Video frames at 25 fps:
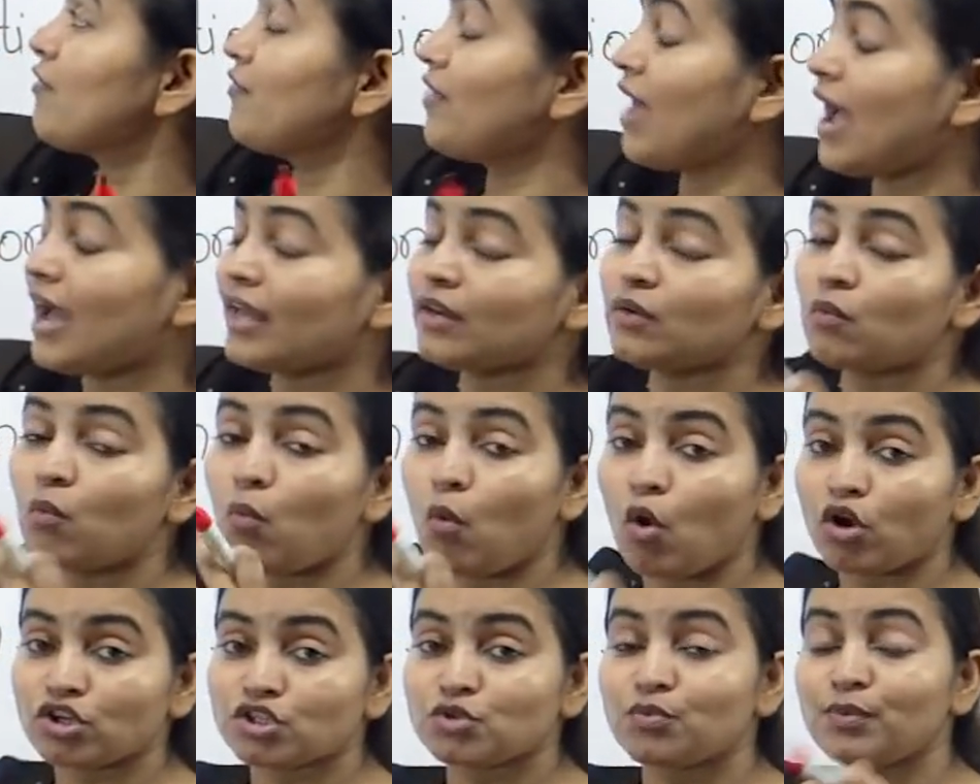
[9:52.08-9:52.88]
than
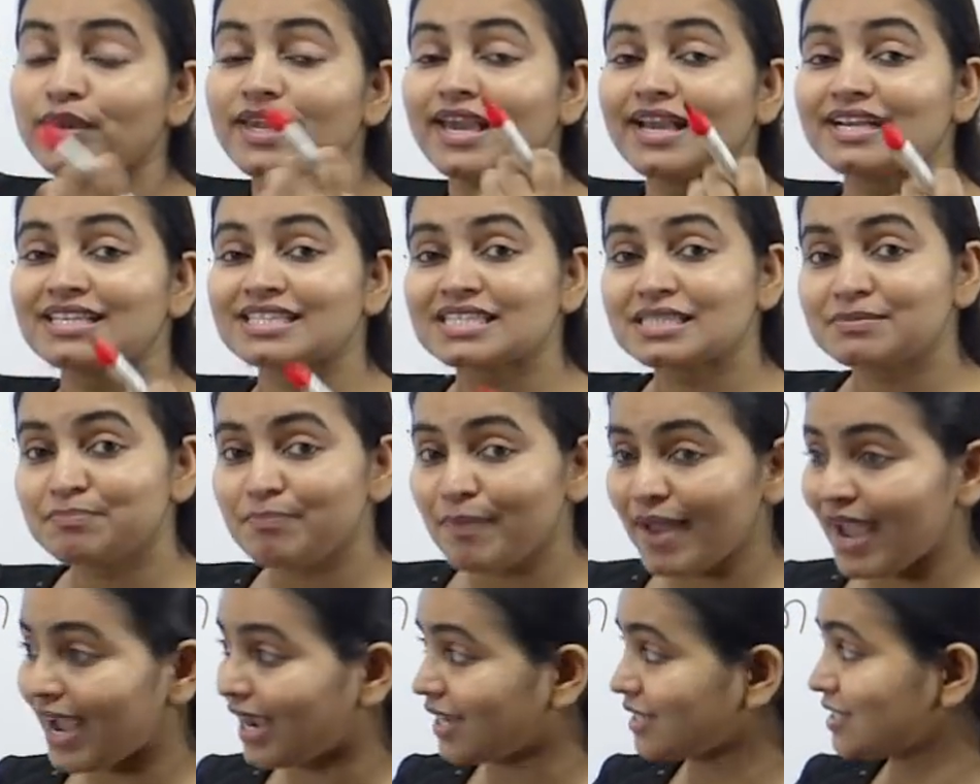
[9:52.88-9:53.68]
what we
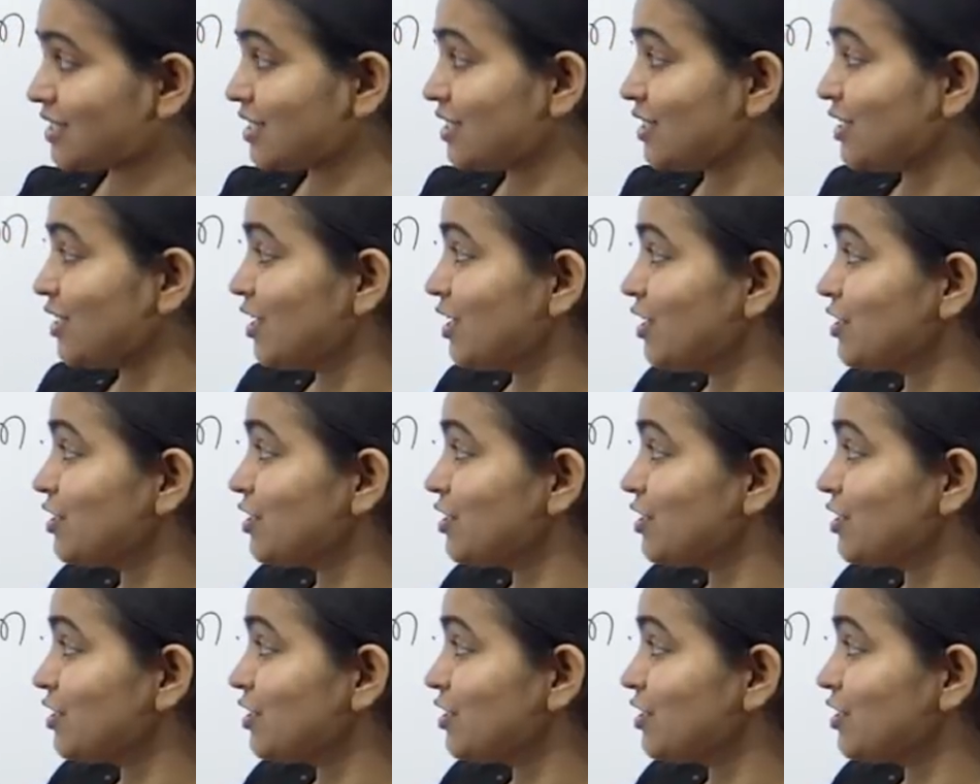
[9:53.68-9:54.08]
expect.